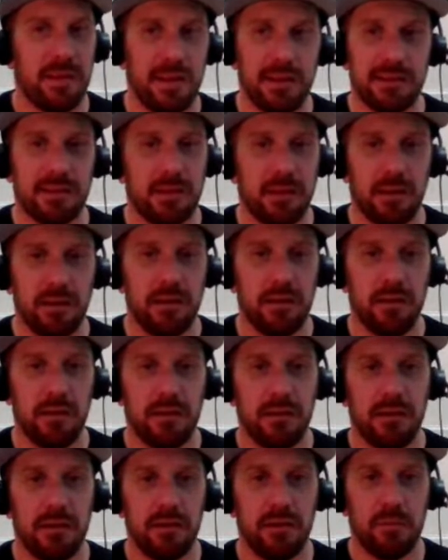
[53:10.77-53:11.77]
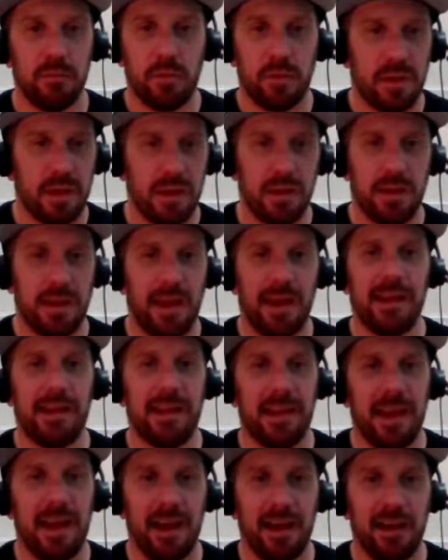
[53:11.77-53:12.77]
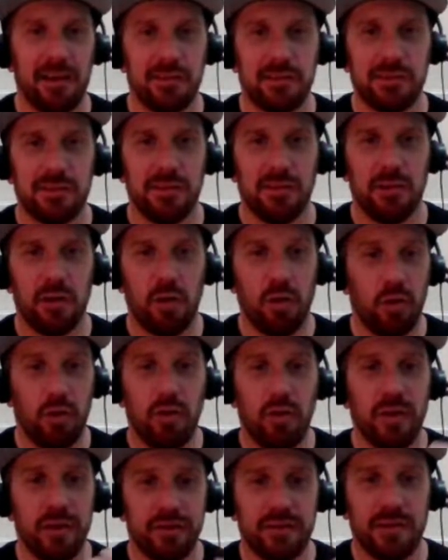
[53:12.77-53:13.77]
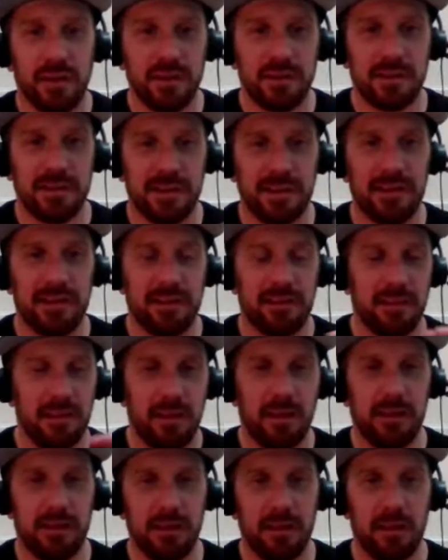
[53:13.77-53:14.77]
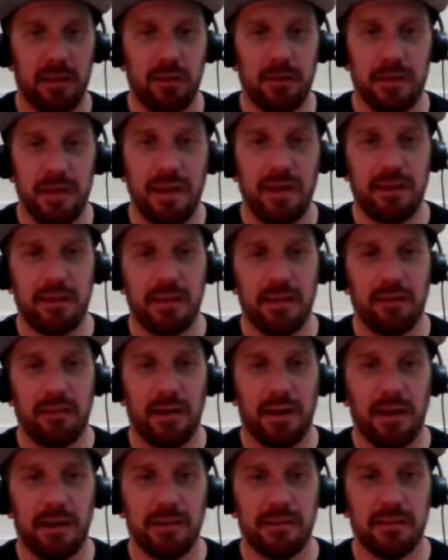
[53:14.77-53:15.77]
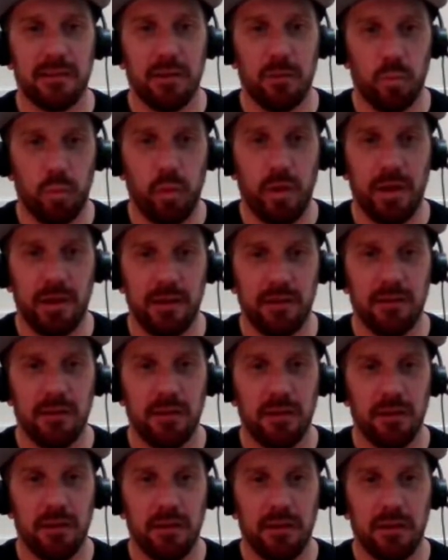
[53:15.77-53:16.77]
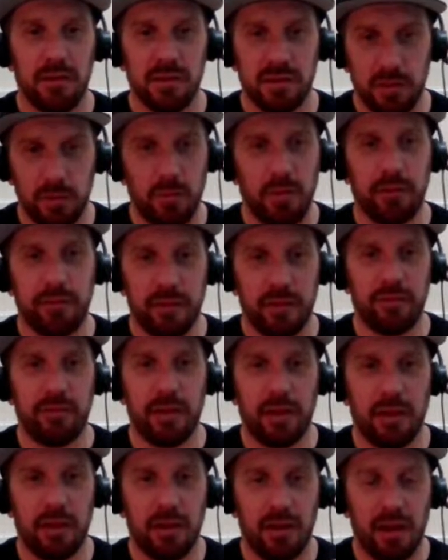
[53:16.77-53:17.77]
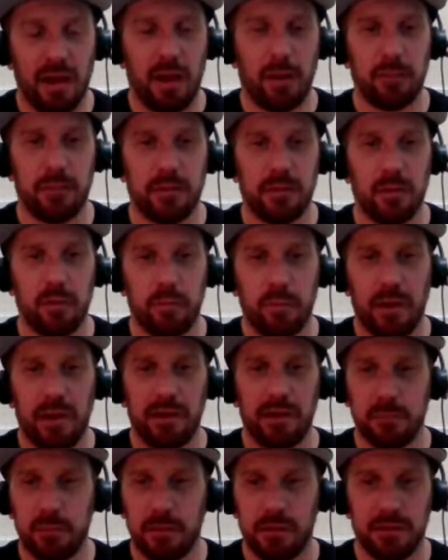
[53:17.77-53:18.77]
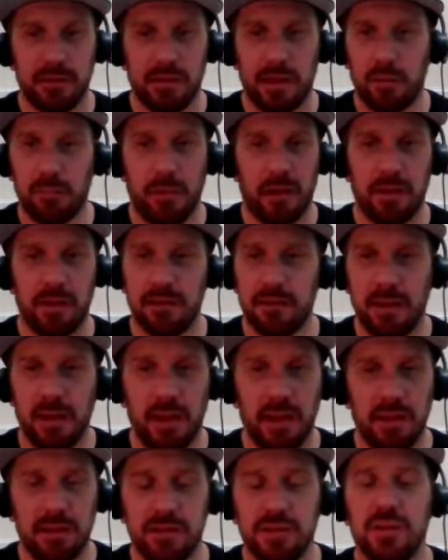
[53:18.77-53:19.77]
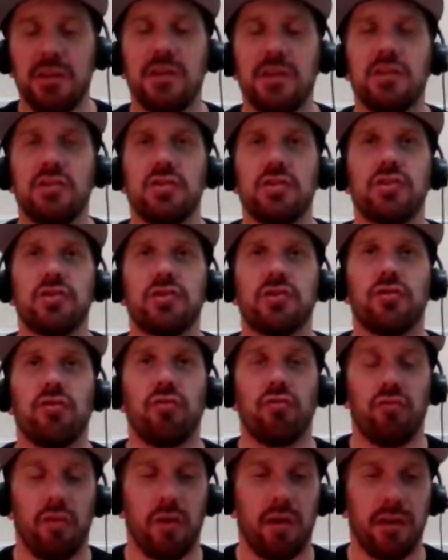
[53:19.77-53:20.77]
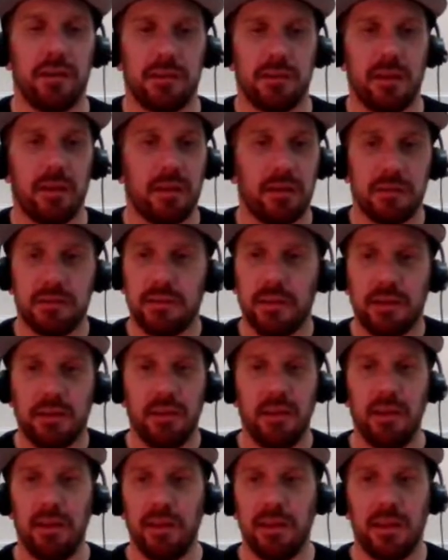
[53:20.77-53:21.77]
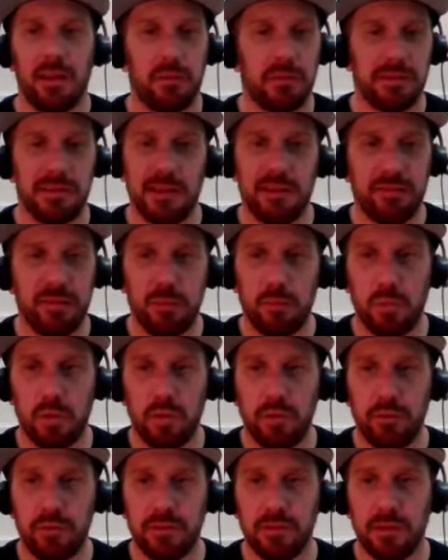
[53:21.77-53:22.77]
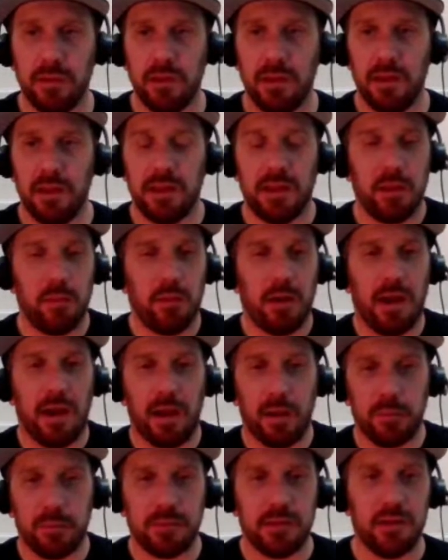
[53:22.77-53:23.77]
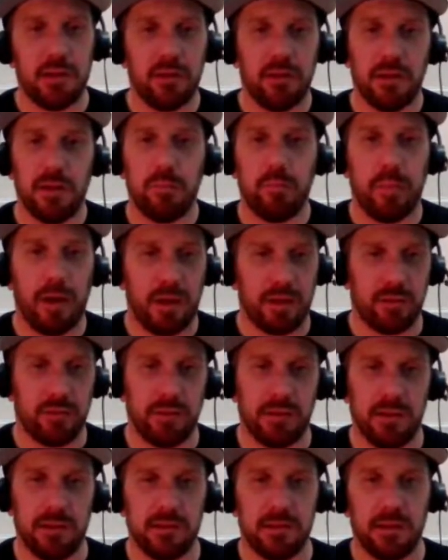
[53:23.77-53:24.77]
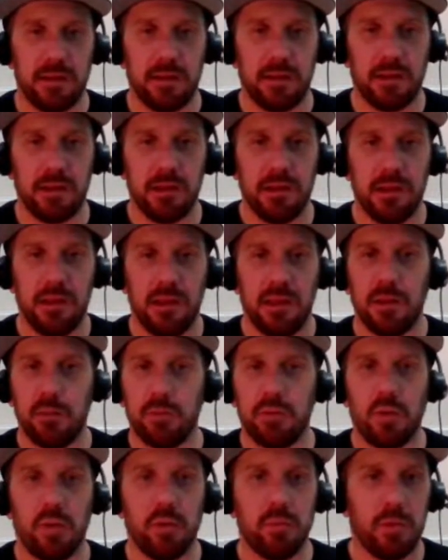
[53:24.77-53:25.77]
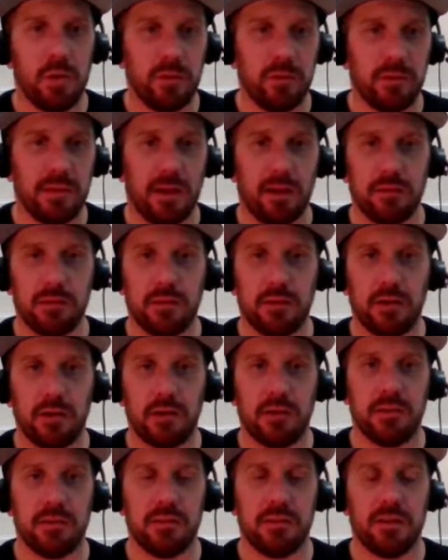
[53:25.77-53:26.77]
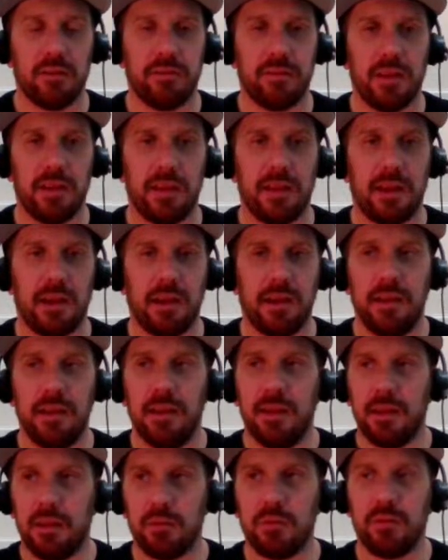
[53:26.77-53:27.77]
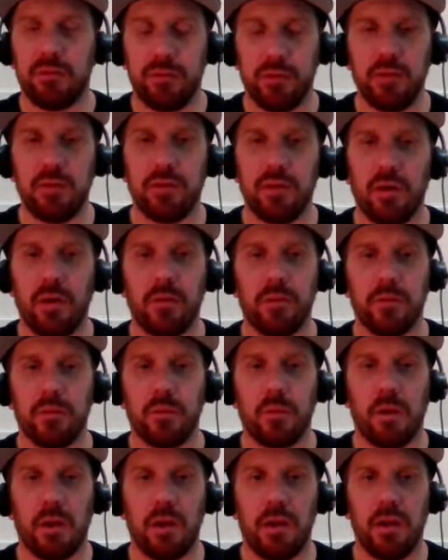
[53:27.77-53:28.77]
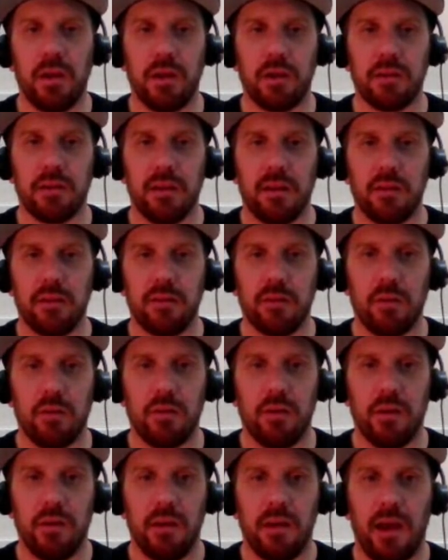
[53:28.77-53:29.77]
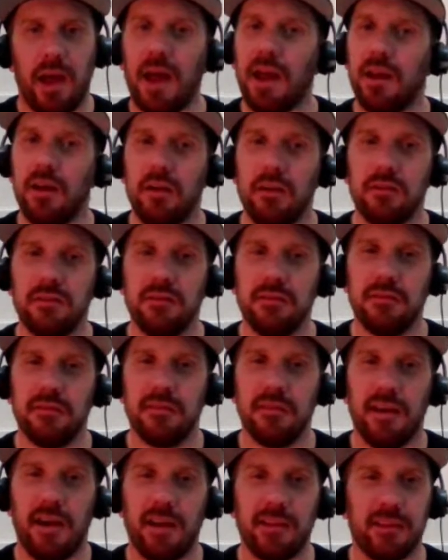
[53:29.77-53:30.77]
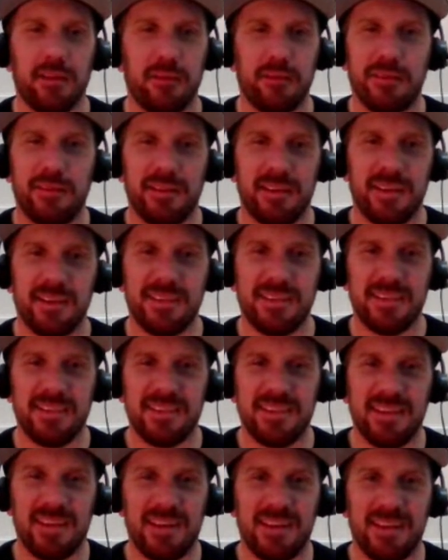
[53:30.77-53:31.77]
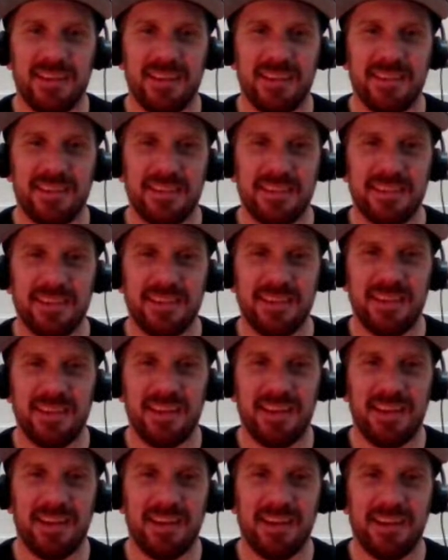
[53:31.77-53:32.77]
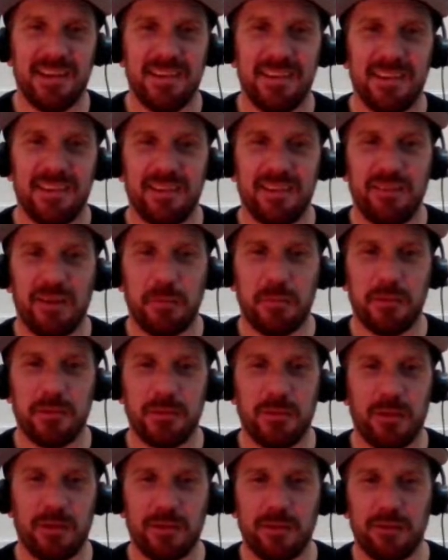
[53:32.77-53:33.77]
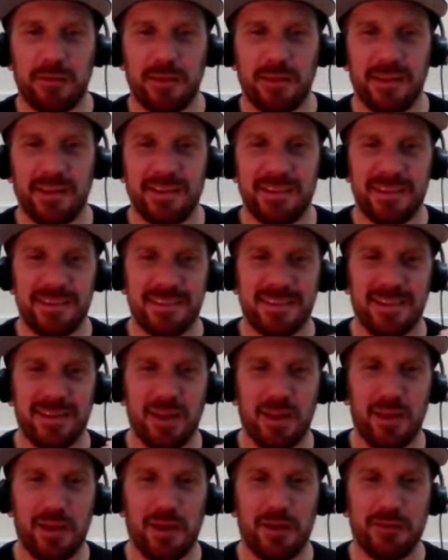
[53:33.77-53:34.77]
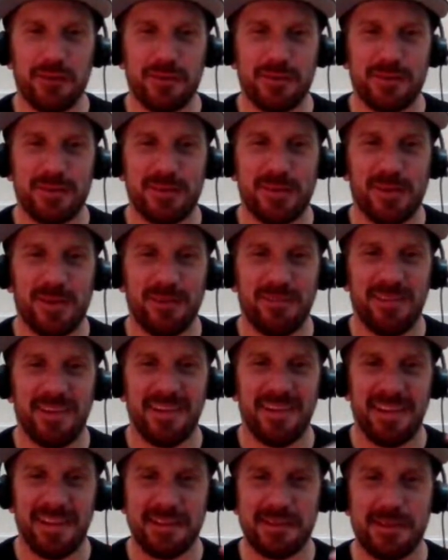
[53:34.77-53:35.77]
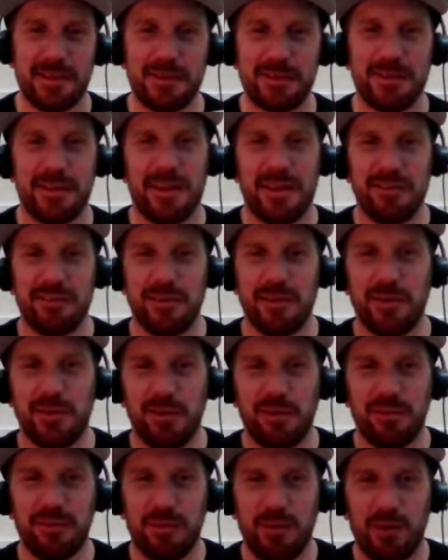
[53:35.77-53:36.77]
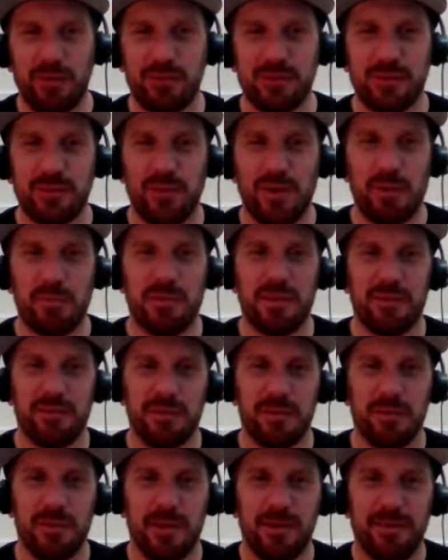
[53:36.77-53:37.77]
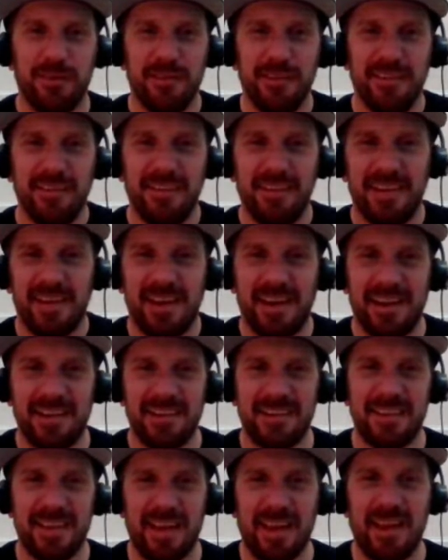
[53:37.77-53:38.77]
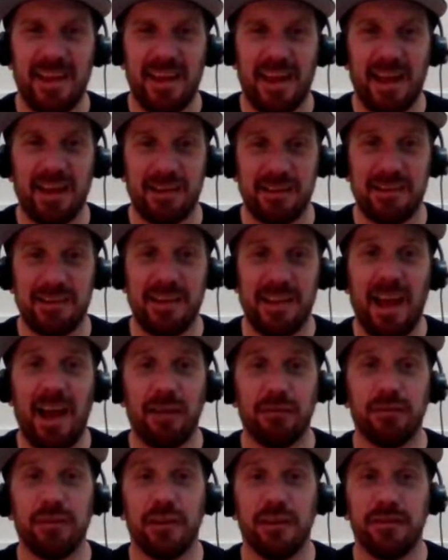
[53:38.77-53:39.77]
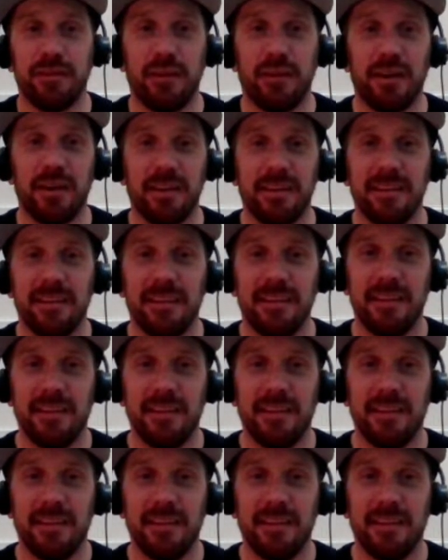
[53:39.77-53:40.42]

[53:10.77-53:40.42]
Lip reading: Tessa will kick any ass. Or if she doesn't, kick their ass and win, she will have given it her absolute best, because that match there, Jesus Christ. Like I said, they were stiffing moves. They were absolutely battering each other. They were doing moves outside and stuff like that. There was a few times when I looked and I thought, hang on, I don't think this is in the repertoire. I don't think this is in the notes. Do you know what I mean? This looks like they've gone off script, if you will, and they're actually having a fight.